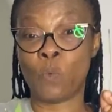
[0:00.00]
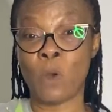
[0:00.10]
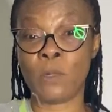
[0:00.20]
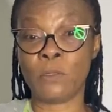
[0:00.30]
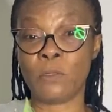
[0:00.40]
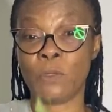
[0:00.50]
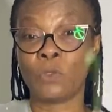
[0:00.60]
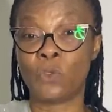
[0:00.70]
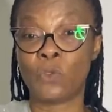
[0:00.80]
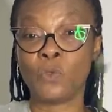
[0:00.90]
1,
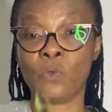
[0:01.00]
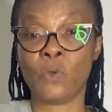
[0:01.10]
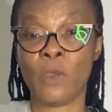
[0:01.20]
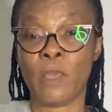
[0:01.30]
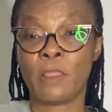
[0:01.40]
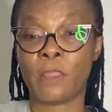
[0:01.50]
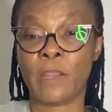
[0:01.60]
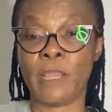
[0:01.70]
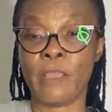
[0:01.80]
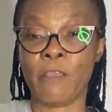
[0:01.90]
2,
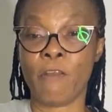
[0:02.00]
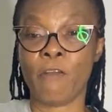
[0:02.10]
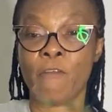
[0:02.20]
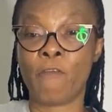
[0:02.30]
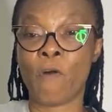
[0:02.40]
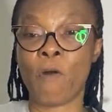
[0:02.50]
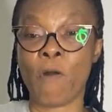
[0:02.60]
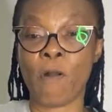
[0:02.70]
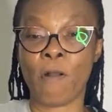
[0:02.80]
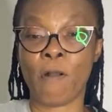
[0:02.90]
3, 4,